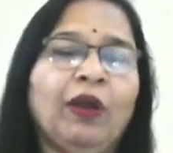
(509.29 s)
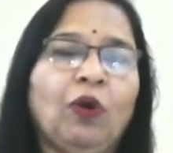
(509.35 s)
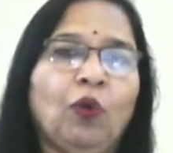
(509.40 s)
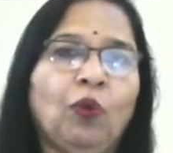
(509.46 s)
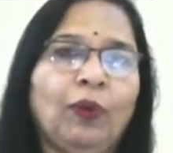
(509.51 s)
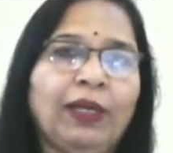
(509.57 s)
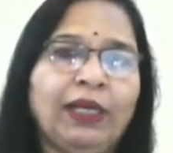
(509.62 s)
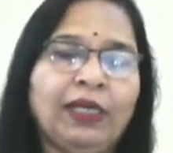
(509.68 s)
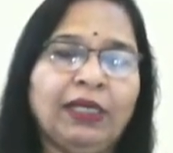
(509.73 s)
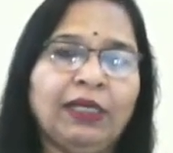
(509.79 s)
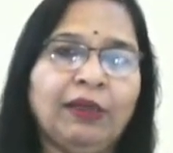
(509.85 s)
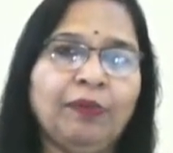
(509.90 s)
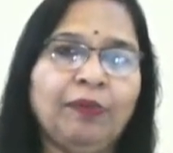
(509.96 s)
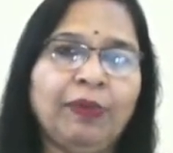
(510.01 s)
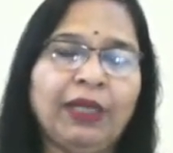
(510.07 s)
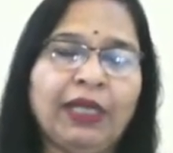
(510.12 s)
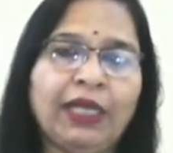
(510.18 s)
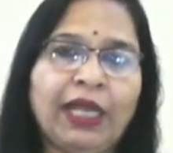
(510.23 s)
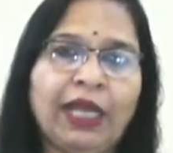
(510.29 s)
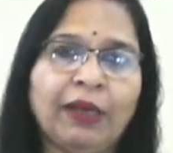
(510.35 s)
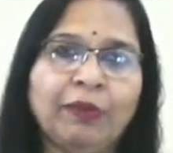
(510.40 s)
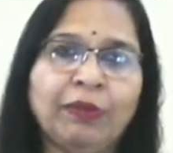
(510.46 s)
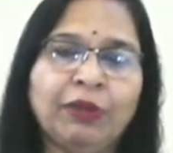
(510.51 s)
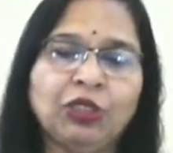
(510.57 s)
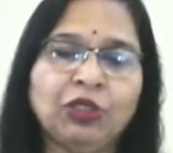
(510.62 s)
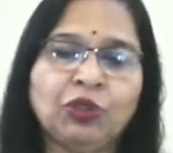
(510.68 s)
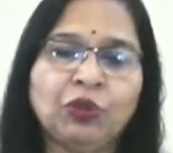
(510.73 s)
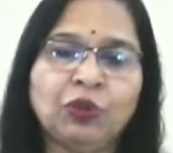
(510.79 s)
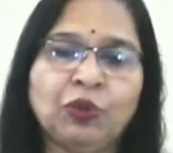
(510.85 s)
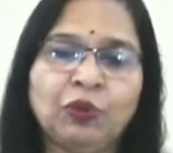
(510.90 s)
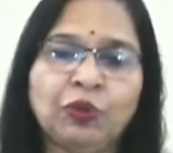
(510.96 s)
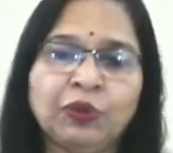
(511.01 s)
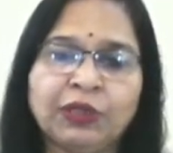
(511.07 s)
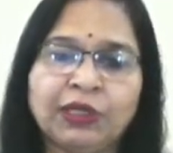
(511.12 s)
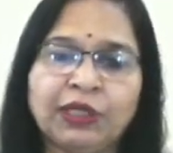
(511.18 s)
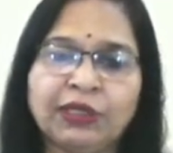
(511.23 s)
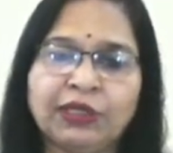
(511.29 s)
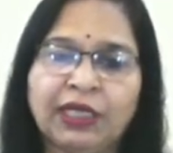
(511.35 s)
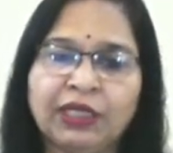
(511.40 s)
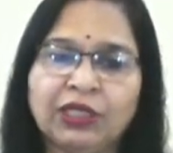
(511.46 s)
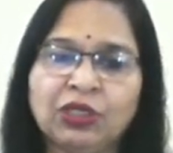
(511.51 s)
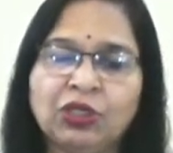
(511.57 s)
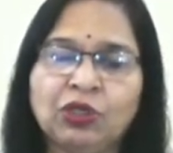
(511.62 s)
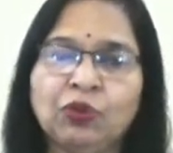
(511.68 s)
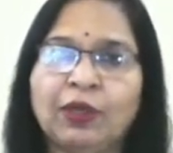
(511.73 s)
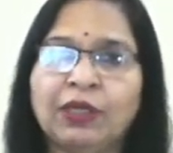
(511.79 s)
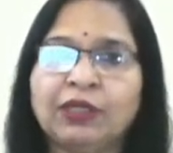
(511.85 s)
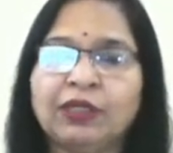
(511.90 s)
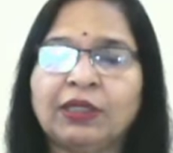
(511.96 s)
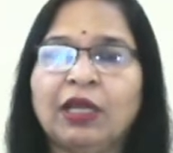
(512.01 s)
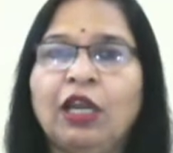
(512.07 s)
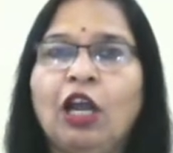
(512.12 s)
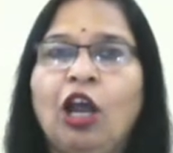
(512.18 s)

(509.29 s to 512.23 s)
will be able to suggest to us